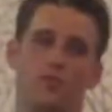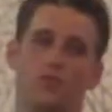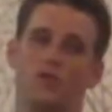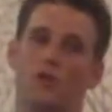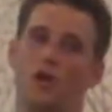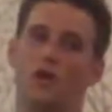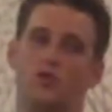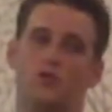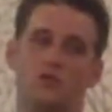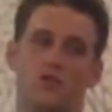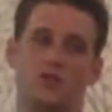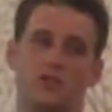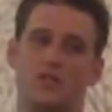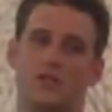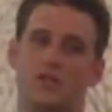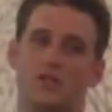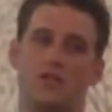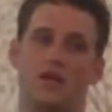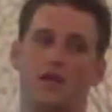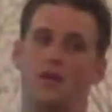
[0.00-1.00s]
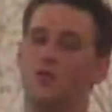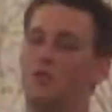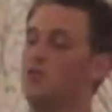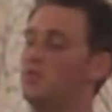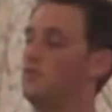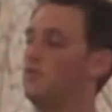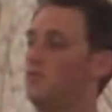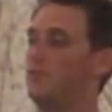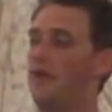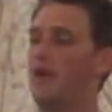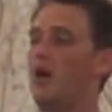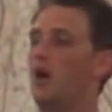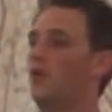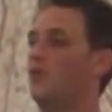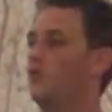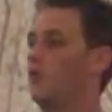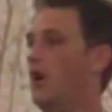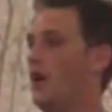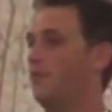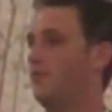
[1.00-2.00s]
luxury seat sales, they
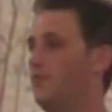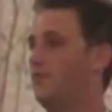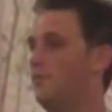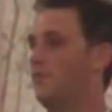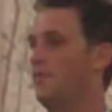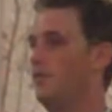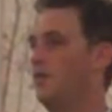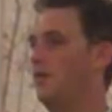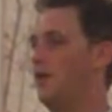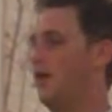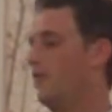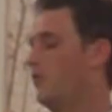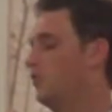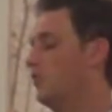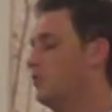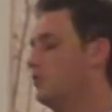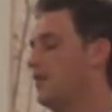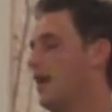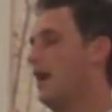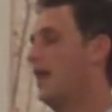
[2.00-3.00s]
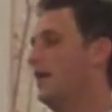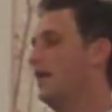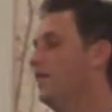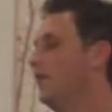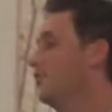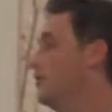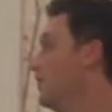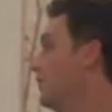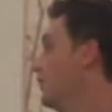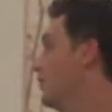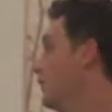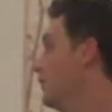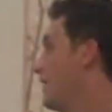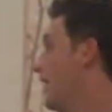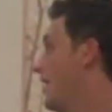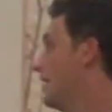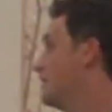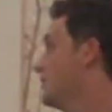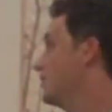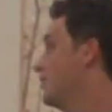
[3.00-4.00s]
all dropped. Everybody was hiding underneath their
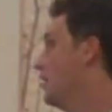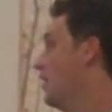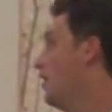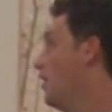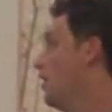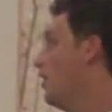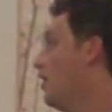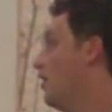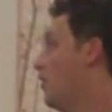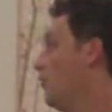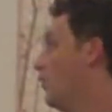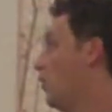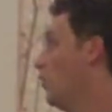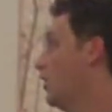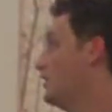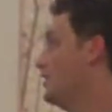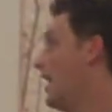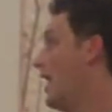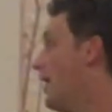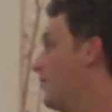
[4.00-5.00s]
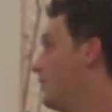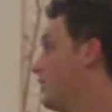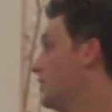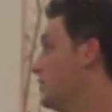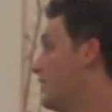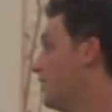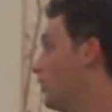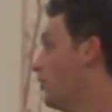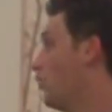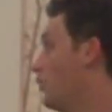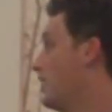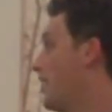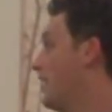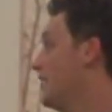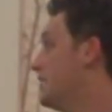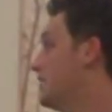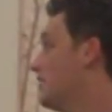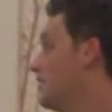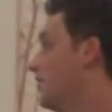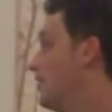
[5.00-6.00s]
desk. Well, what's happened is that
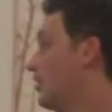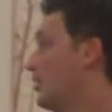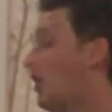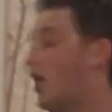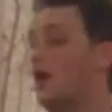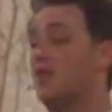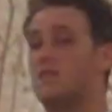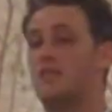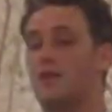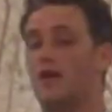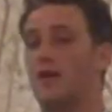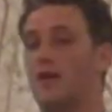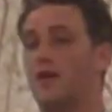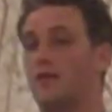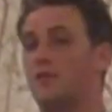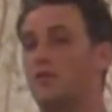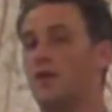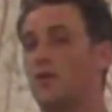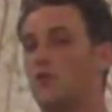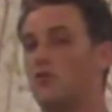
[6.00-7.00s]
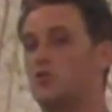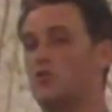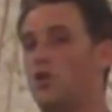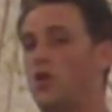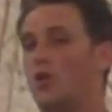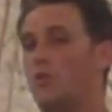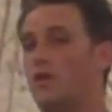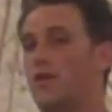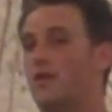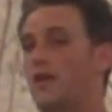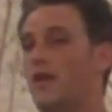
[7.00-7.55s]
creates the cost cutting that goes along with